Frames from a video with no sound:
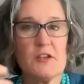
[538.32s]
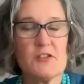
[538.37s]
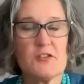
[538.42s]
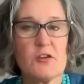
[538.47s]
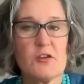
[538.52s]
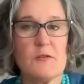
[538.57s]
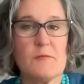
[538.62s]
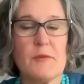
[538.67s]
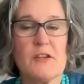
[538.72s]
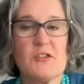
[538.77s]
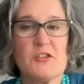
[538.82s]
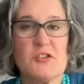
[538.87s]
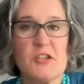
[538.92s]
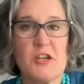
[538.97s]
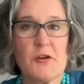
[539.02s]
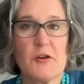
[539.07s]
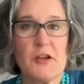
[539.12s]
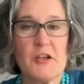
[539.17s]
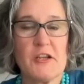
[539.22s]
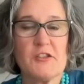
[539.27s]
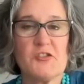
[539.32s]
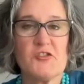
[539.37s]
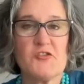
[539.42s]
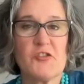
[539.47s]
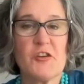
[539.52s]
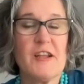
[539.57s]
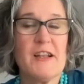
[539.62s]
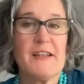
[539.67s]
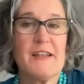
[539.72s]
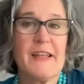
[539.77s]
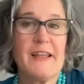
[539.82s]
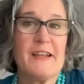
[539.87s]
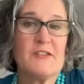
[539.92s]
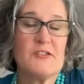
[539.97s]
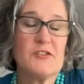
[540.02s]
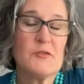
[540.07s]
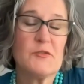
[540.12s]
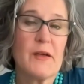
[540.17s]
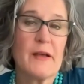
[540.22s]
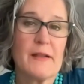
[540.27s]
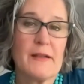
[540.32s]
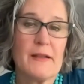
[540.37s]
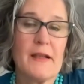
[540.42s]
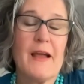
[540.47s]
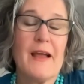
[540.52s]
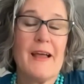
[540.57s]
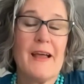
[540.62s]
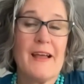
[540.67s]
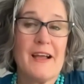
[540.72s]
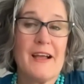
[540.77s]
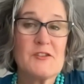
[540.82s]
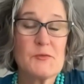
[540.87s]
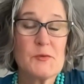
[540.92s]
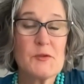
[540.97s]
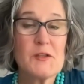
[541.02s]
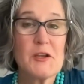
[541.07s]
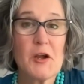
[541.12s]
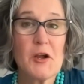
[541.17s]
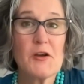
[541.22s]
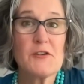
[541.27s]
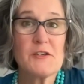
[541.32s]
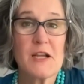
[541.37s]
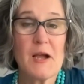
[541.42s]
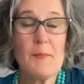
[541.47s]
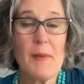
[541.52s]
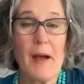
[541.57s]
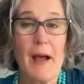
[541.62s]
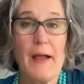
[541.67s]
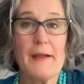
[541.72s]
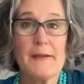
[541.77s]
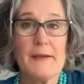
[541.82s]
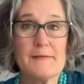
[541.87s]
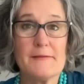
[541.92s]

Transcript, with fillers: a certain budgetary constraint and can't do that, it's really hard to come by